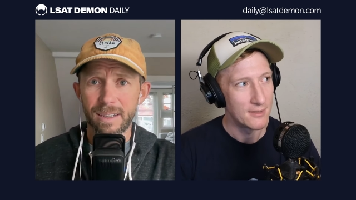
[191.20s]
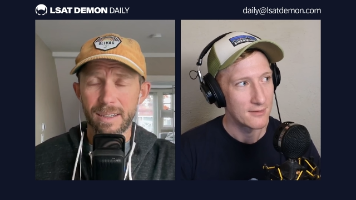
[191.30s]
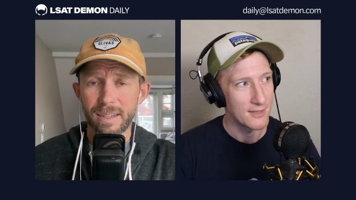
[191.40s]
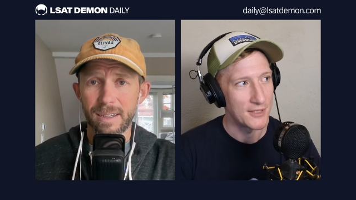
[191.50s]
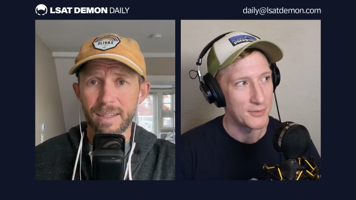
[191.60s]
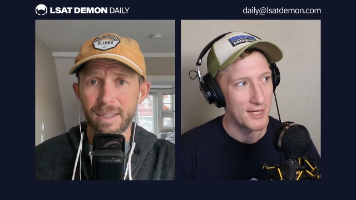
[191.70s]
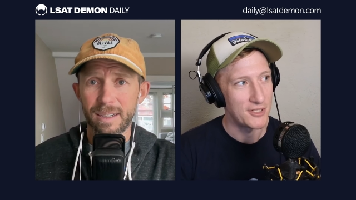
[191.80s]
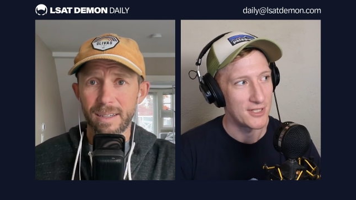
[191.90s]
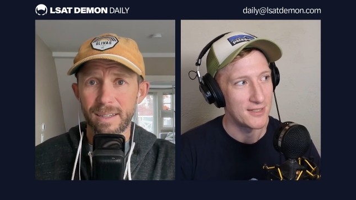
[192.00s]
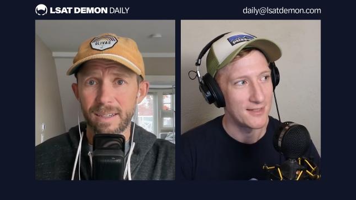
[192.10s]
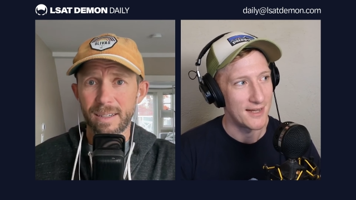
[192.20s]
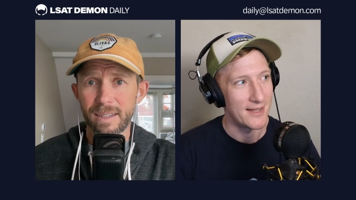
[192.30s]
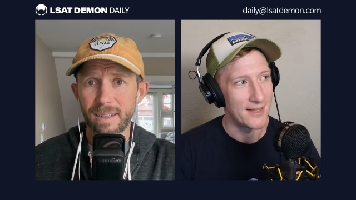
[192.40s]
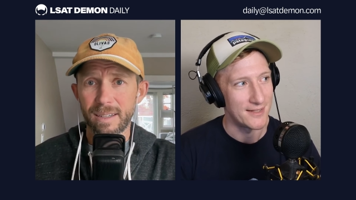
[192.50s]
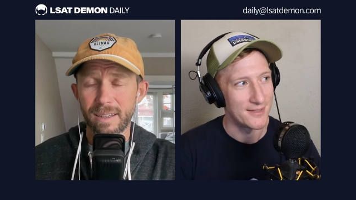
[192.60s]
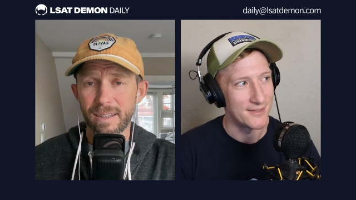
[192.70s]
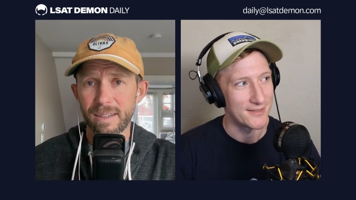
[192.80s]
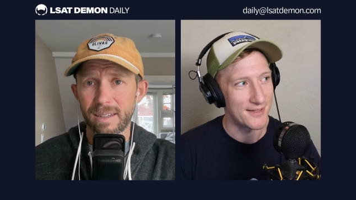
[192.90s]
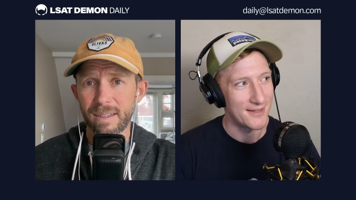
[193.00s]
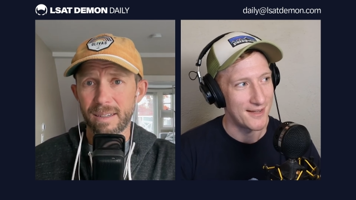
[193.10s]
Speaker 1: graduation, and
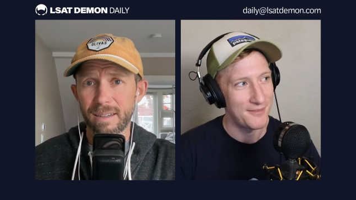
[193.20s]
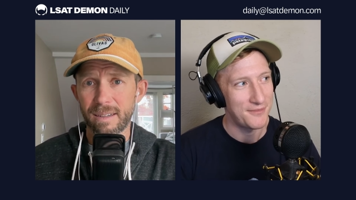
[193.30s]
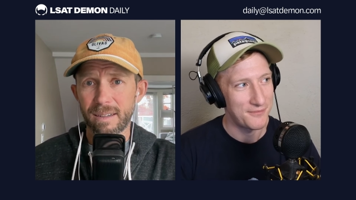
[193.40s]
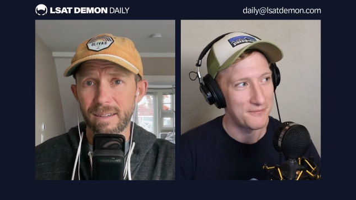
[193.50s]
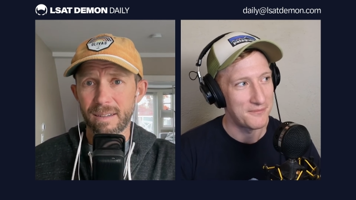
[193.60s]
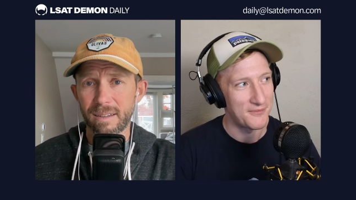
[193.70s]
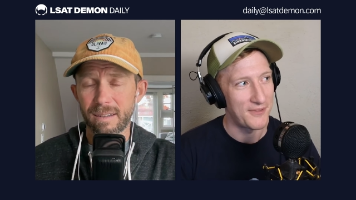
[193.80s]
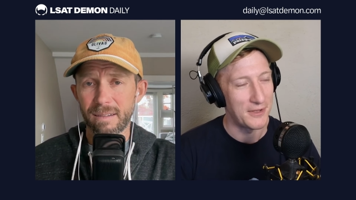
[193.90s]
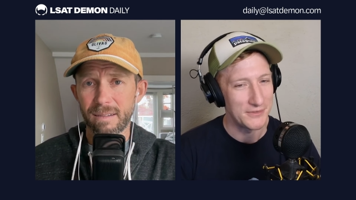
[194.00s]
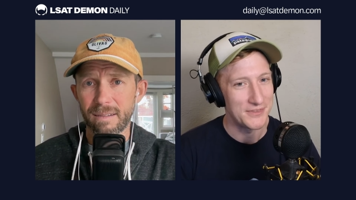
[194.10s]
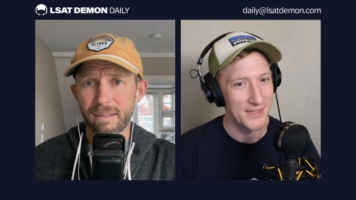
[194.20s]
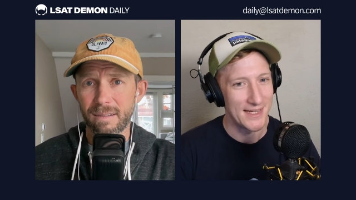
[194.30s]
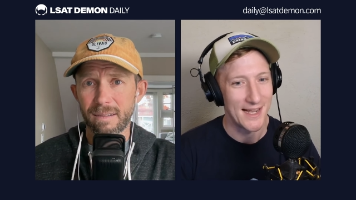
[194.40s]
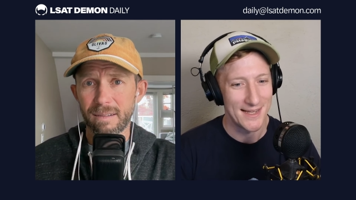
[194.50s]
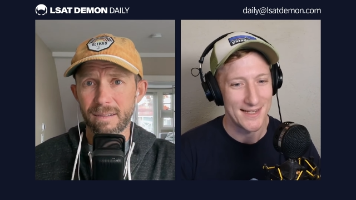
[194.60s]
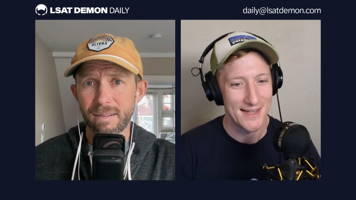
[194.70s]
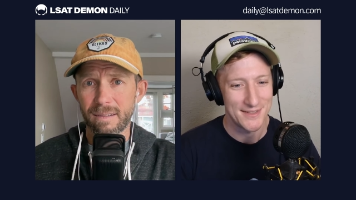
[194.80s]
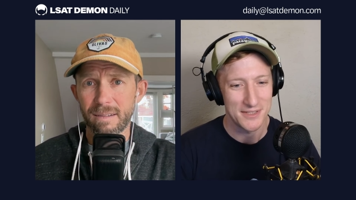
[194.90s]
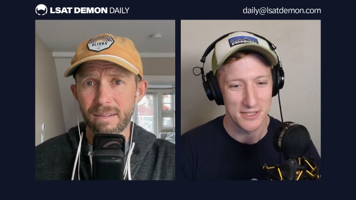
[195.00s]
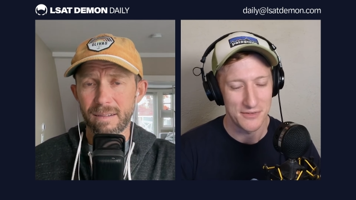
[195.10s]
I've felt like I had had
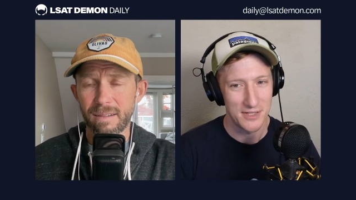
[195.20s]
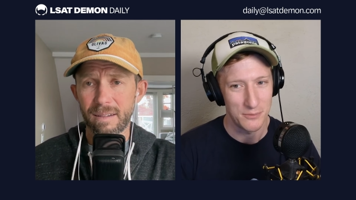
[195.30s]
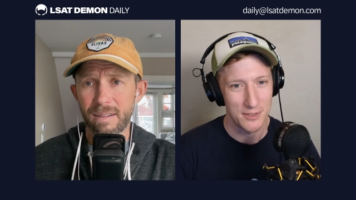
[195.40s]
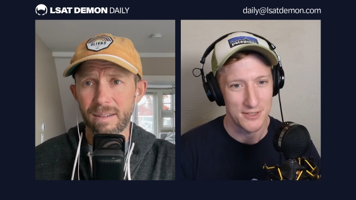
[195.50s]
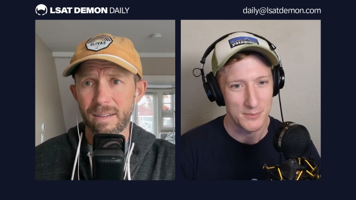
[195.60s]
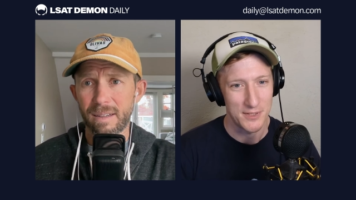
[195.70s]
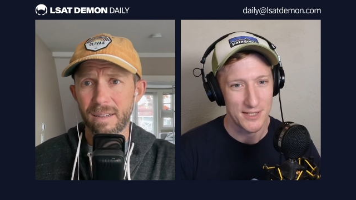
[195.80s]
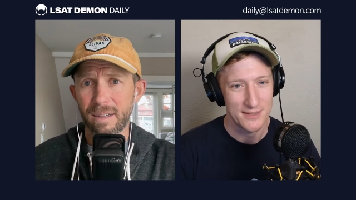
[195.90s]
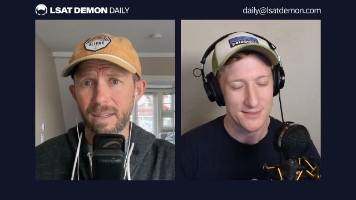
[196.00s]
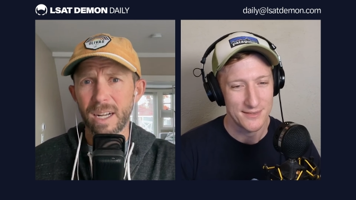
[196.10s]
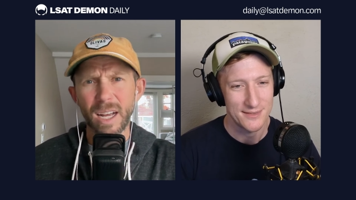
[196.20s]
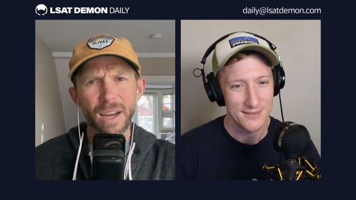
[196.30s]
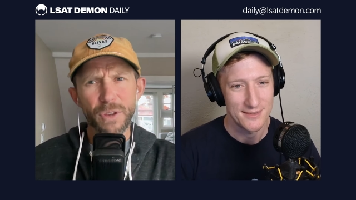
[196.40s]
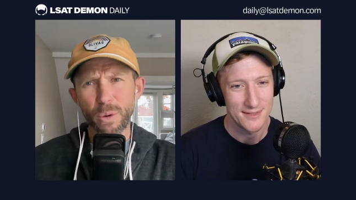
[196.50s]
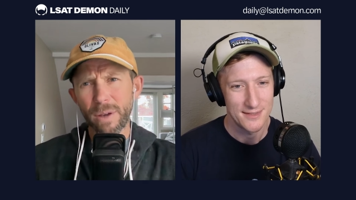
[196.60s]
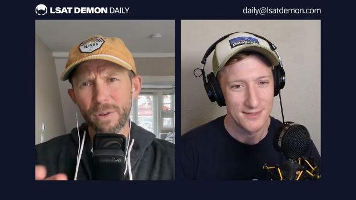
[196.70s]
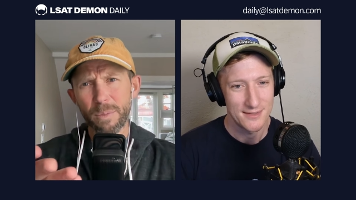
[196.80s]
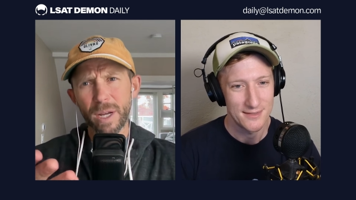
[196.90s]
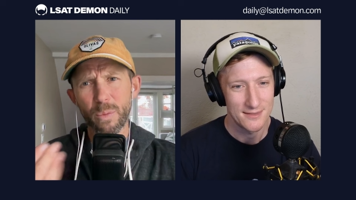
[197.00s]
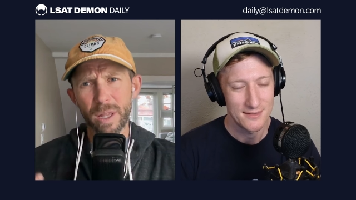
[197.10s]
significant work experience.
Speaker 2: Have you even
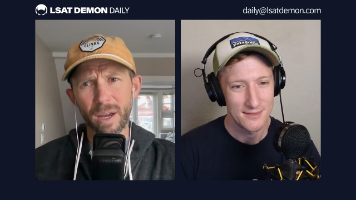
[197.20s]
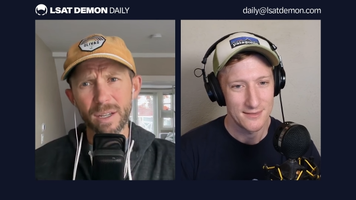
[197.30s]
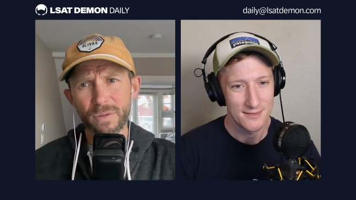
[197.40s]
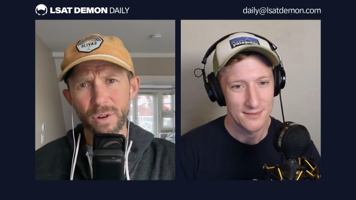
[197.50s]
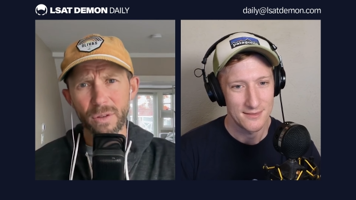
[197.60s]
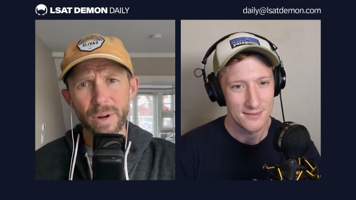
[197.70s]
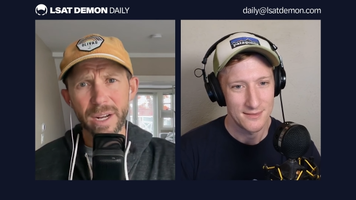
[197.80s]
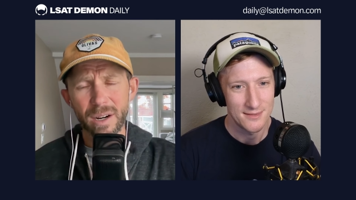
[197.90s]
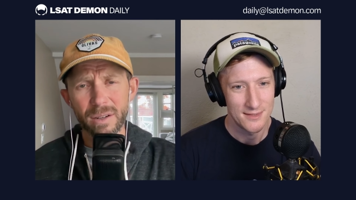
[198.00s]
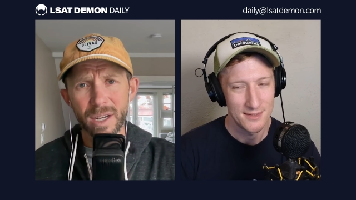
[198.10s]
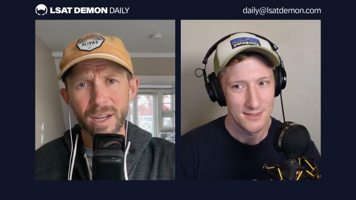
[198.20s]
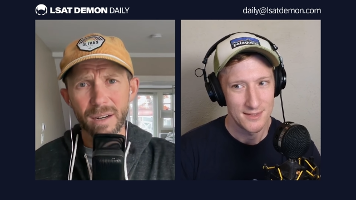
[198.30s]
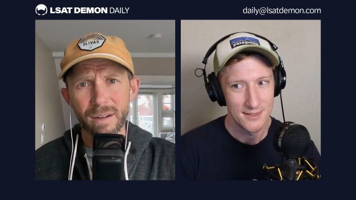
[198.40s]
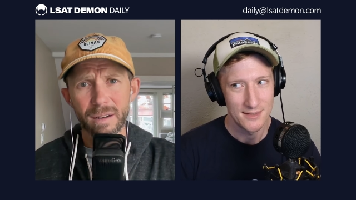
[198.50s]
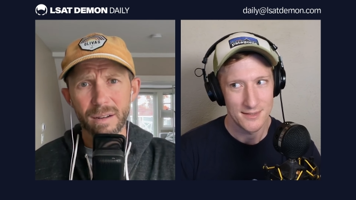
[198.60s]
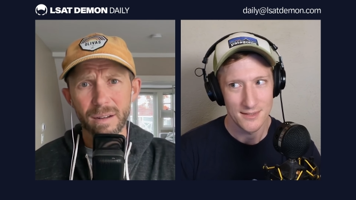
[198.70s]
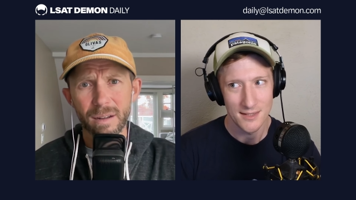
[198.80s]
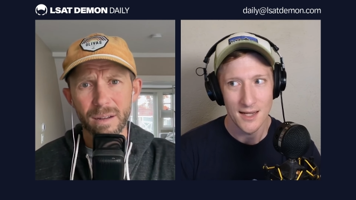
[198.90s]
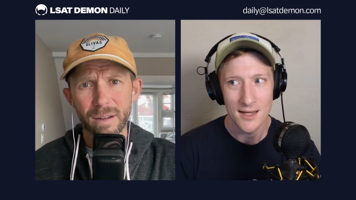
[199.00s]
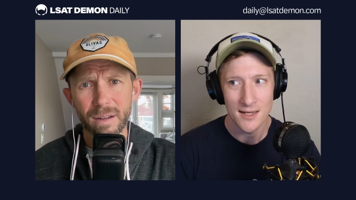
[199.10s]
been with us for three years yet?
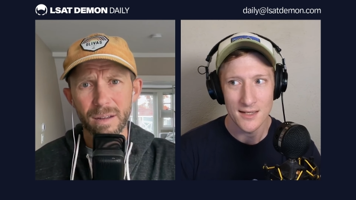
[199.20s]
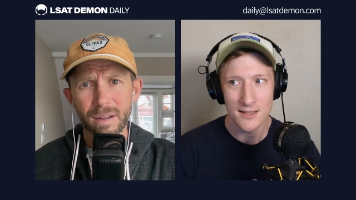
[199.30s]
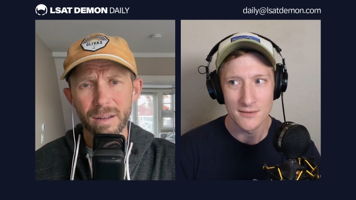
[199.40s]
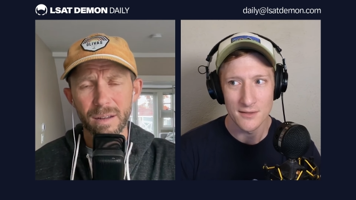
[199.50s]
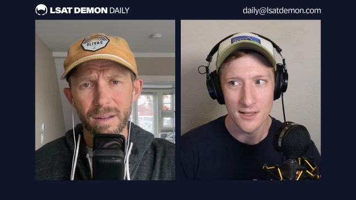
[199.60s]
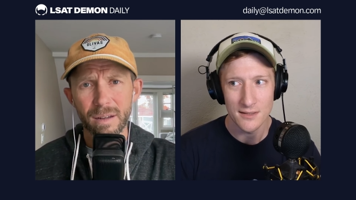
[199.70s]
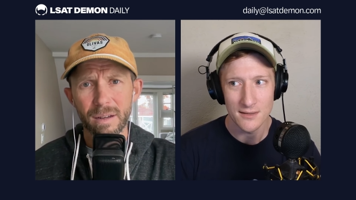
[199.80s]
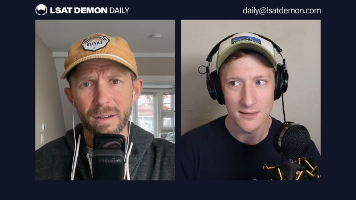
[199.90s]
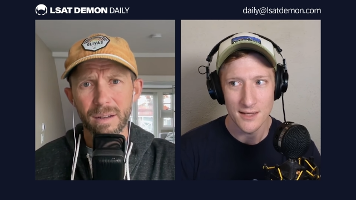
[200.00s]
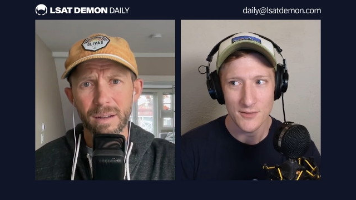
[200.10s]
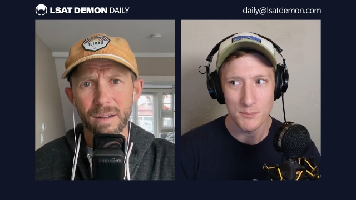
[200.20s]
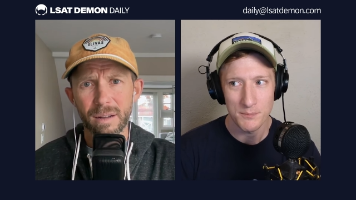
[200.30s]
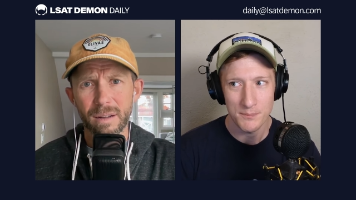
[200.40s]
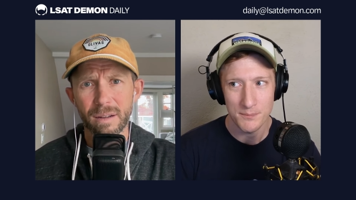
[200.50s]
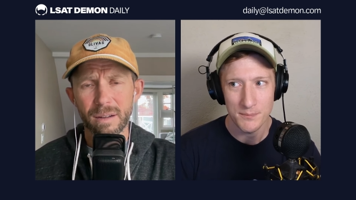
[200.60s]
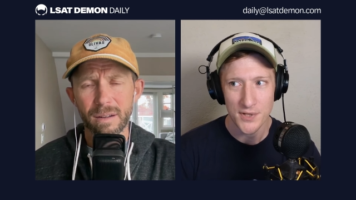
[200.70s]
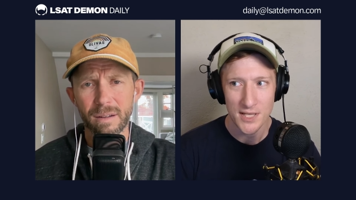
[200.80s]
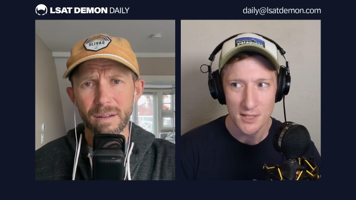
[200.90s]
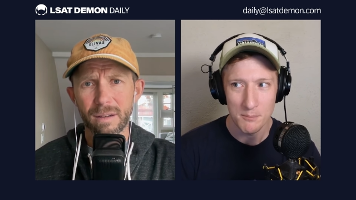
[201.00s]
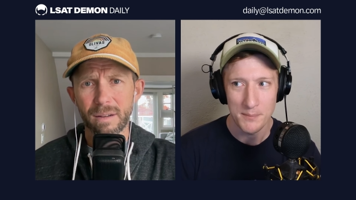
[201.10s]
Speaker 1: Uh, it's been
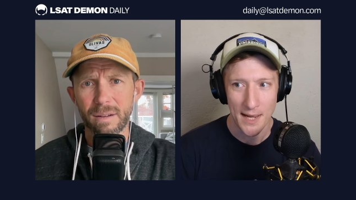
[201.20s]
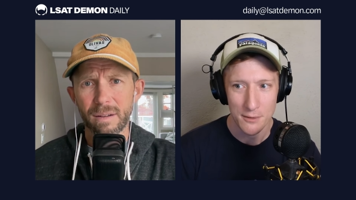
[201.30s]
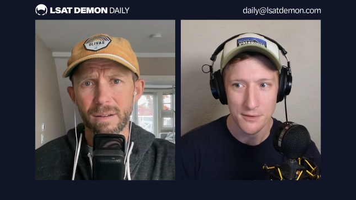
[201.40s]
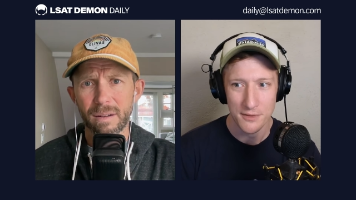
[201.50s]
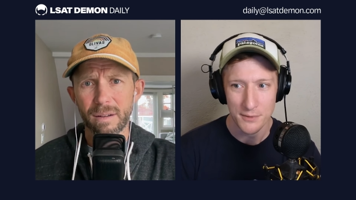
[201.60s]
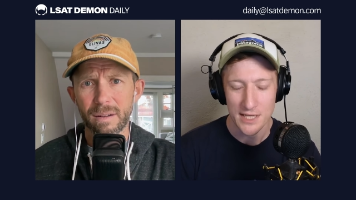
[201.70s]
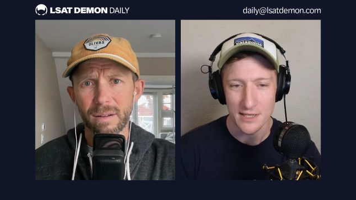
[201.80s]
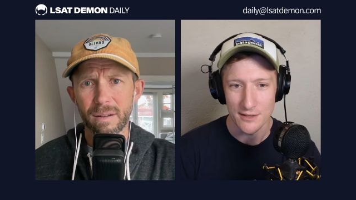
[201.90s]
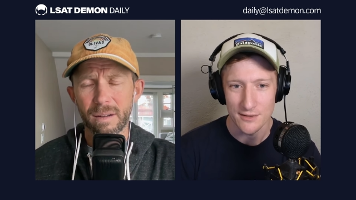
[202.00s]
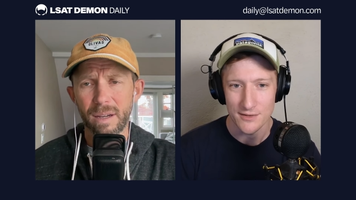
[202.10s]
about three years.